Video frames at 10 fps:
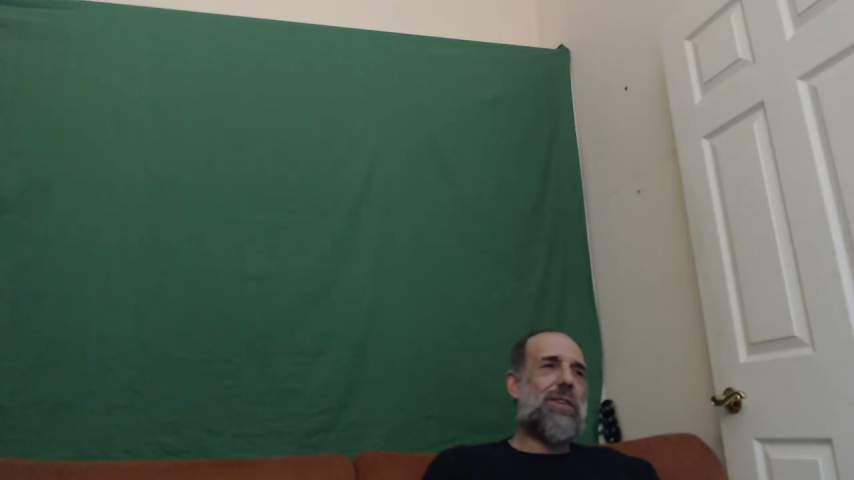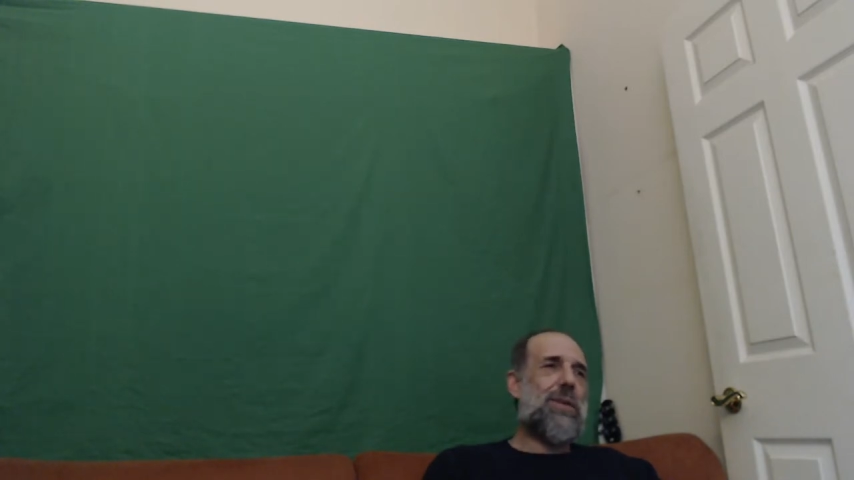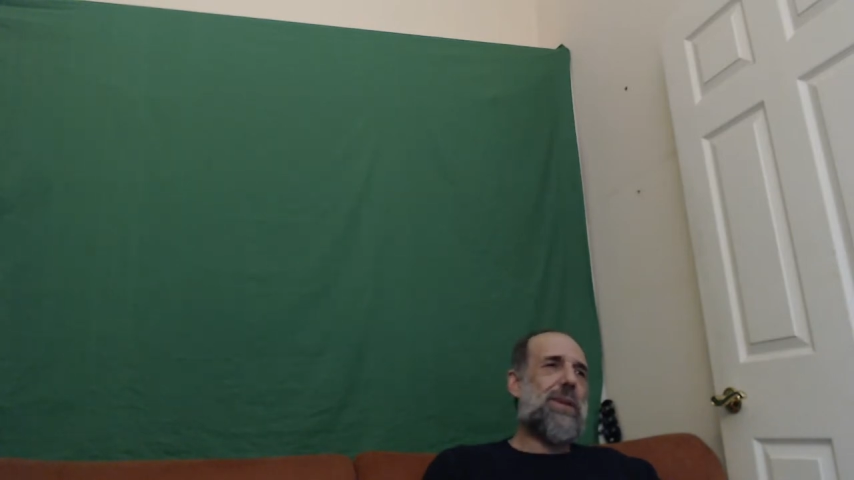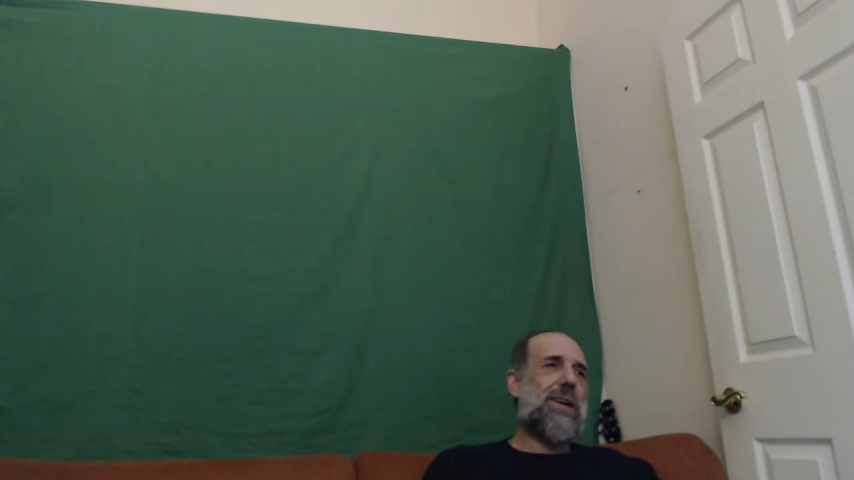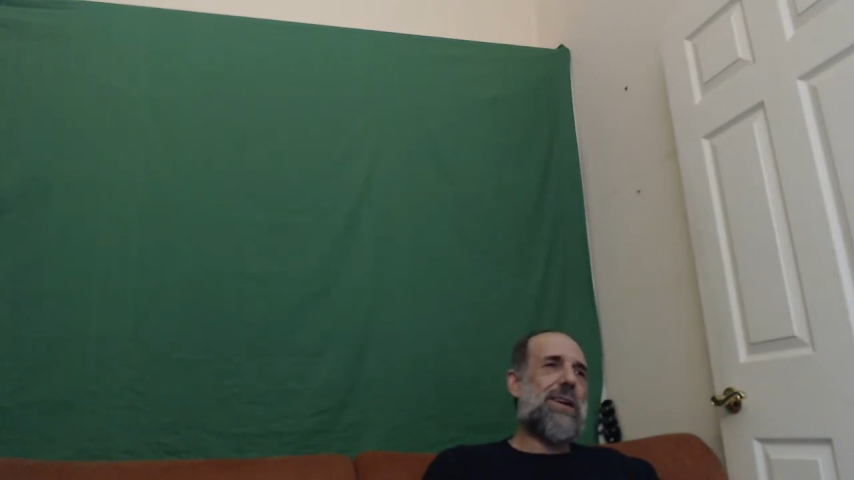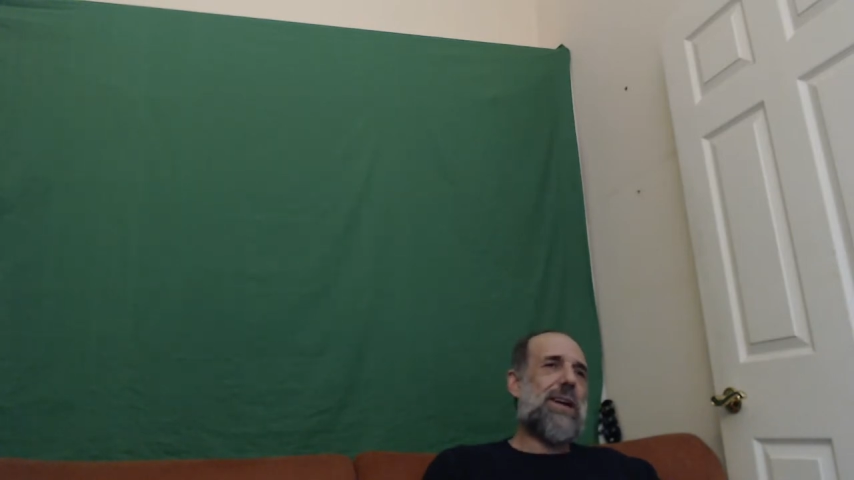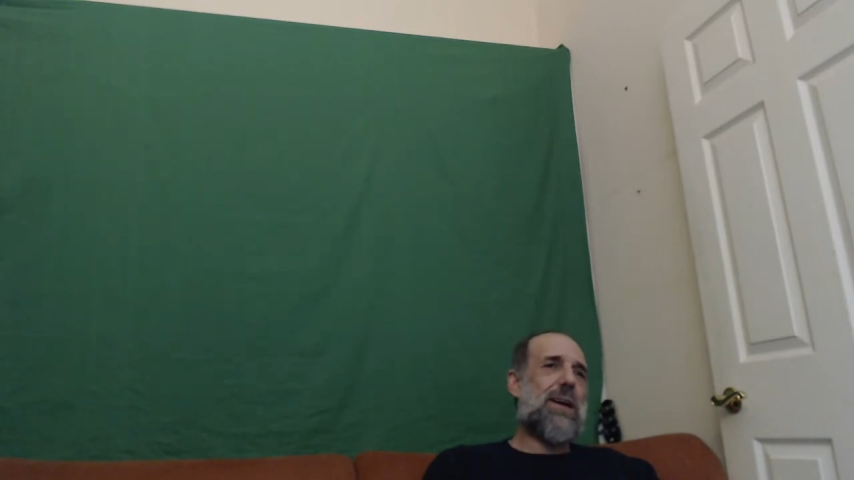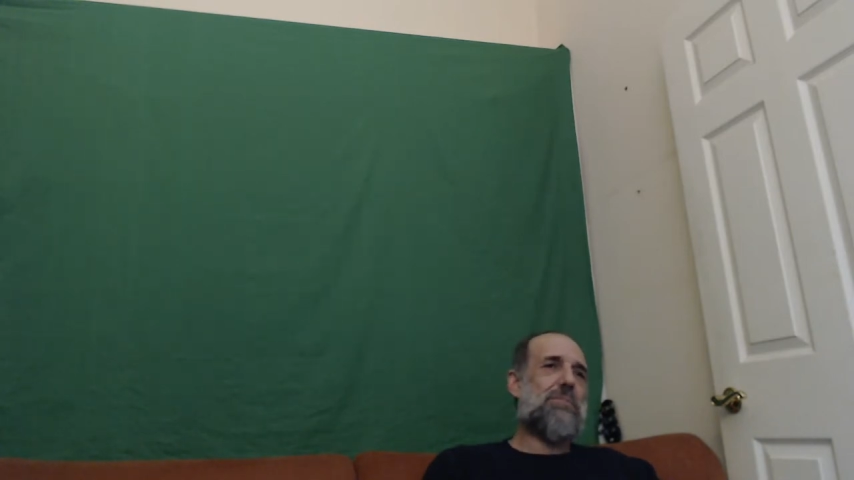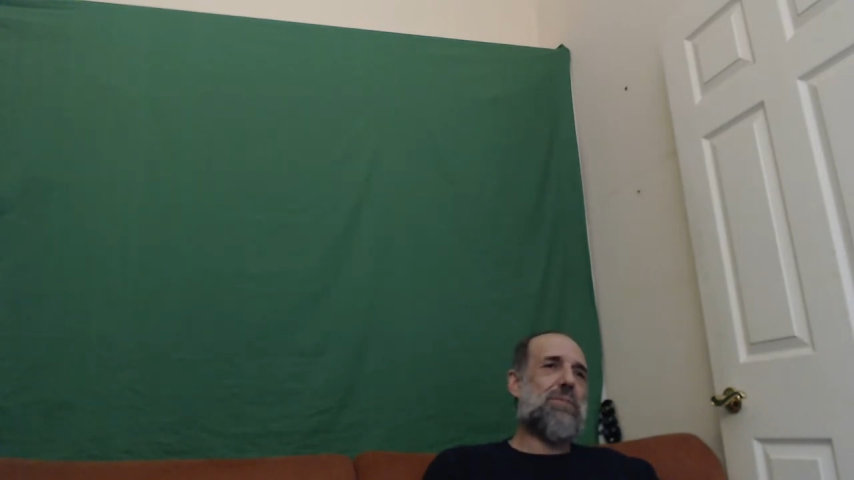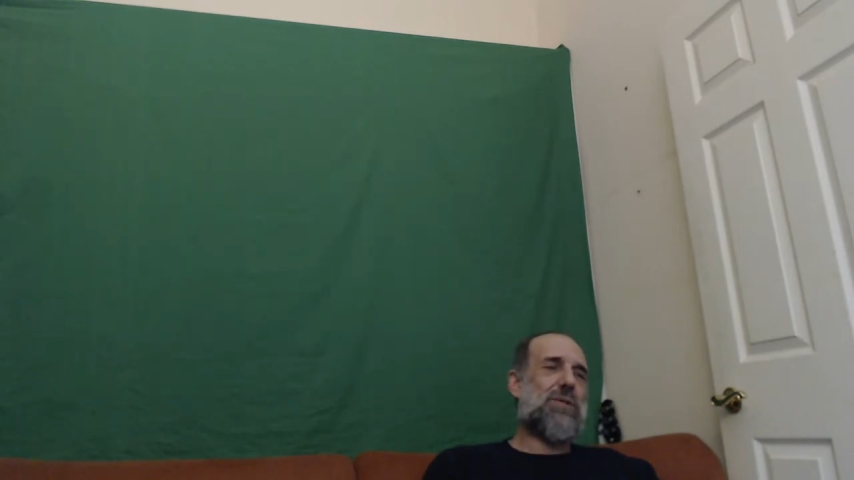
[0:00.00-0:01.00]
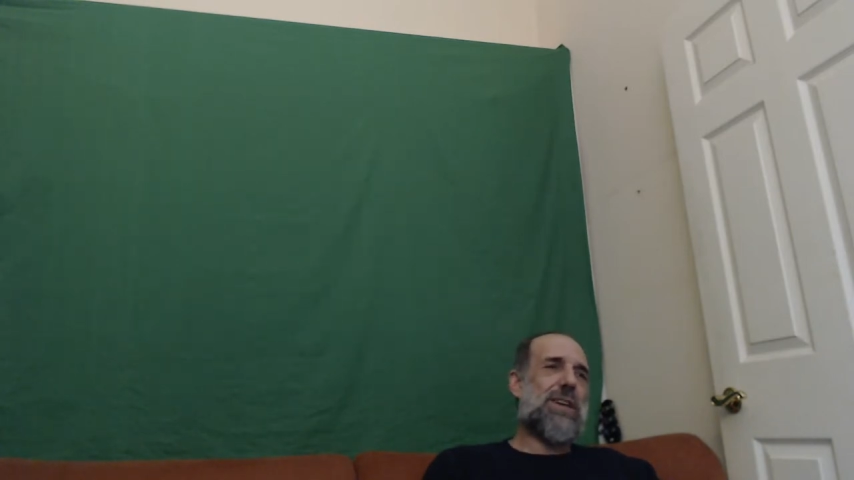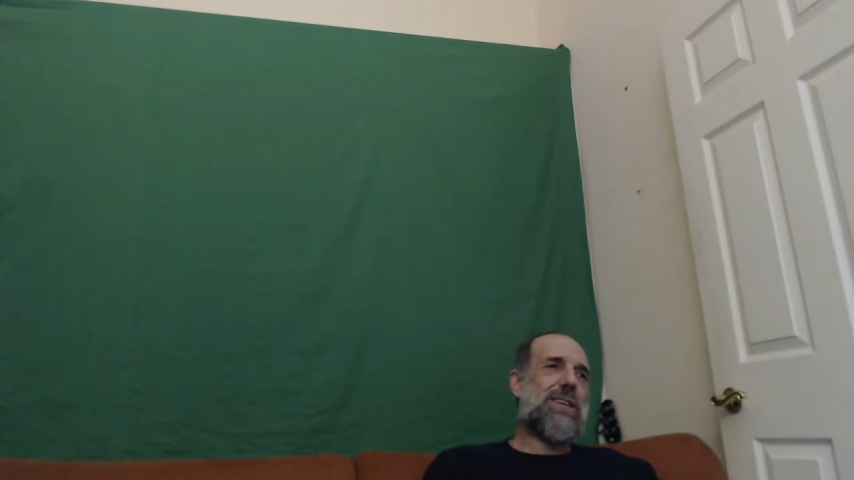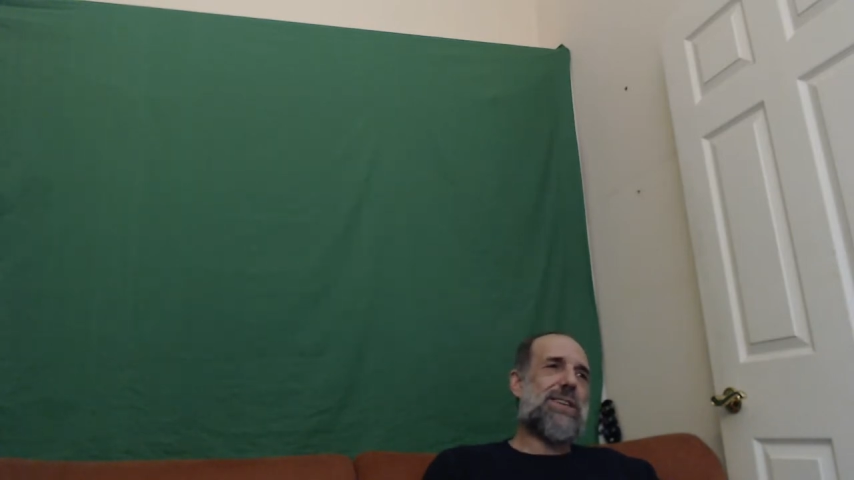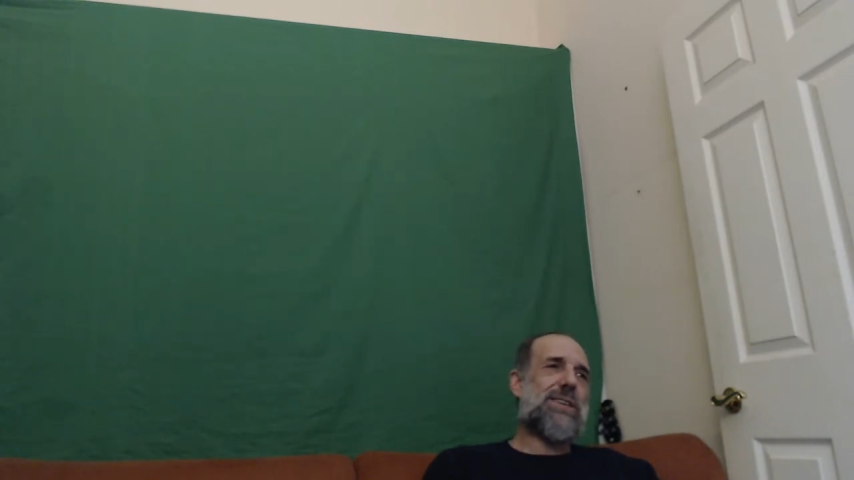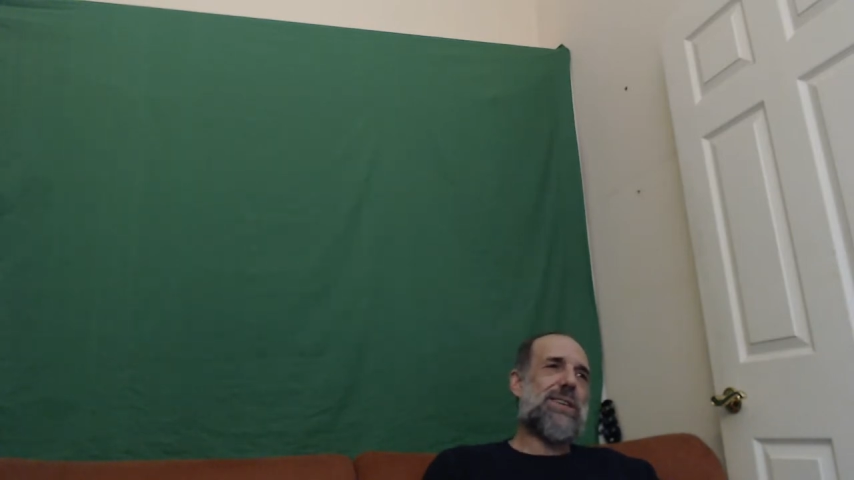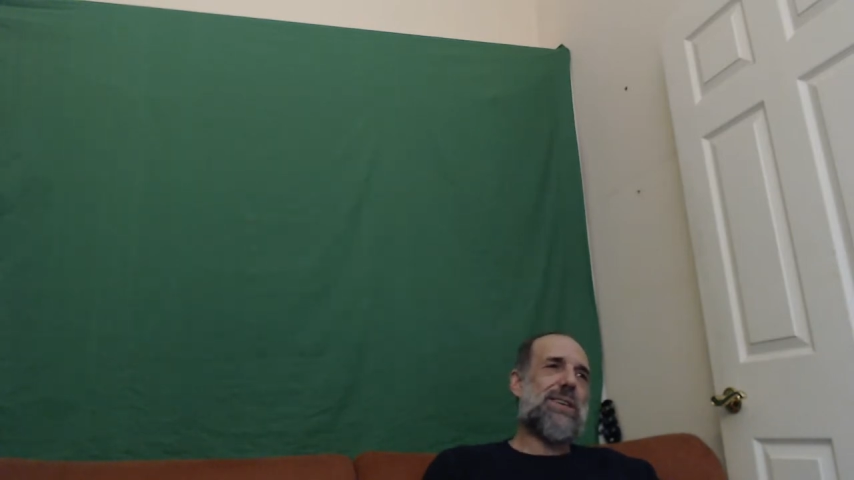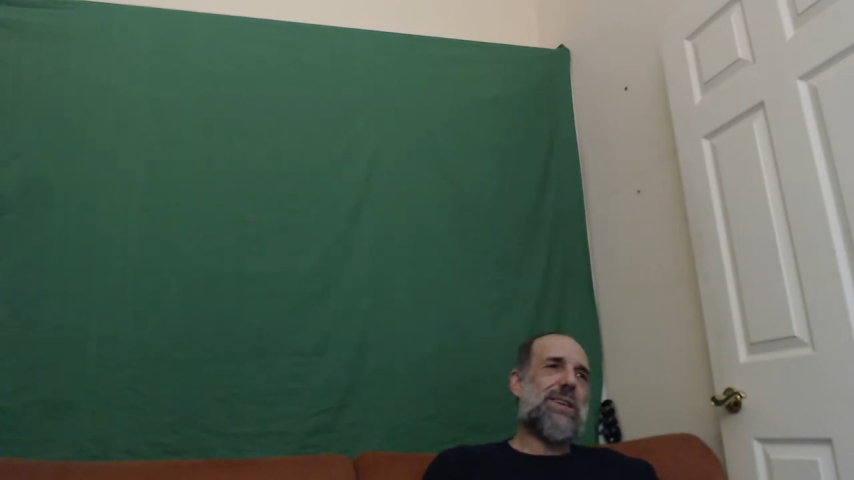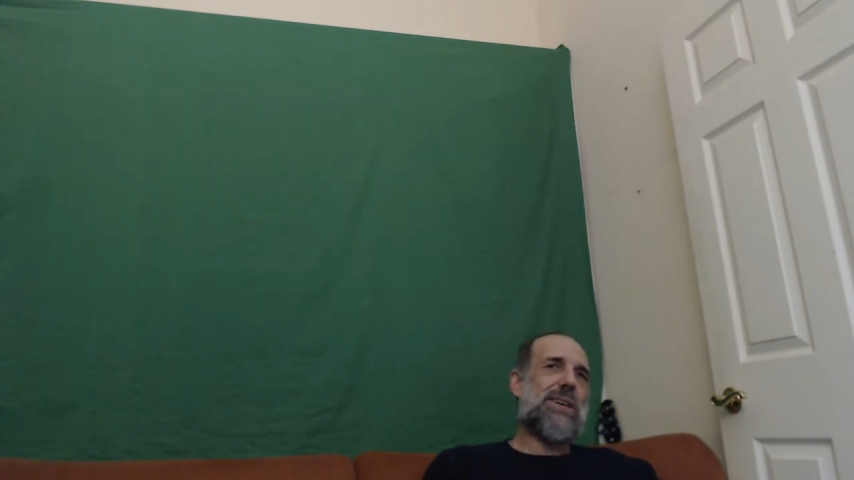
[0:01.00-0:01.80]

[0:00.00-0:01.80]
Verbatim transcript: do you mean a British